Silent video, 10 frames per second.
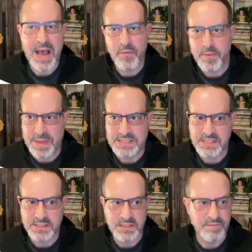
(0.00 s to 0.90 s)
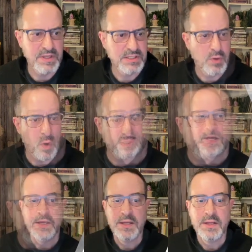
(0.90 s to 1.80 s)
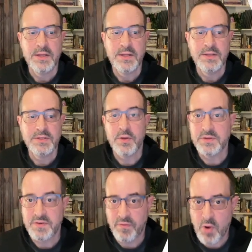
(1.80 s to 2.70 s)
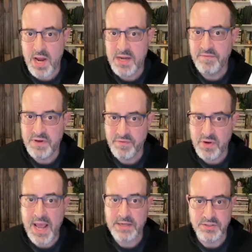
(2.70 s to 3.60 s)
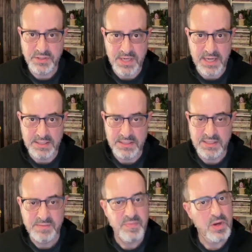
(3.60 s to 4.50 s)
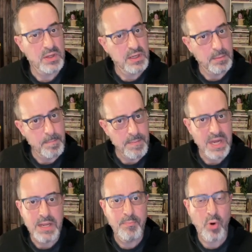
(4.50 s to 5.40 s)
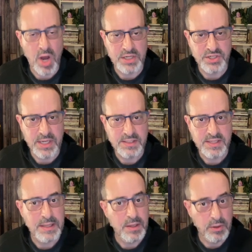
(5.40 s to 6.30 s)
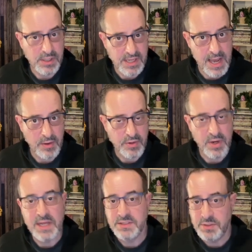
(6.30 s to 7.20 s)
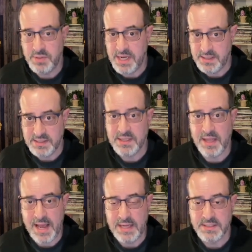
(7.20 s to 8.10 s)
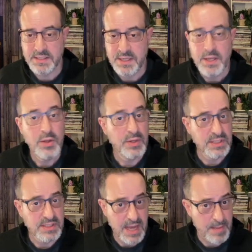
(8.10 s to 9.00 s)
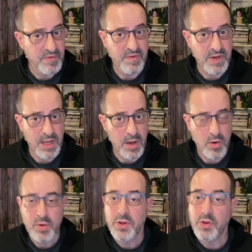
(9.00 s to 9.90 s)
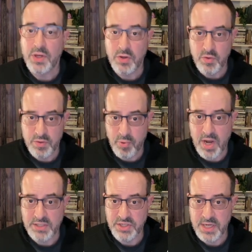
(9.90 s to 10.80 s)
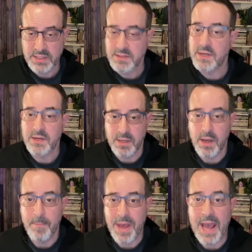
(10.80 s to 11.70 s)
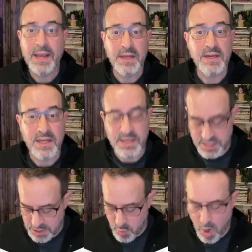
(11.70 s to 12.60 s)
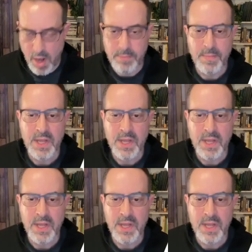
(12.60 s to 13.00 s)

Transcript: the basics of this course. So there's a variety of different exercises. They're little mini projects that you'll encounter as you take this class. You can stop the video, you can do the project, then you can come back and continue on.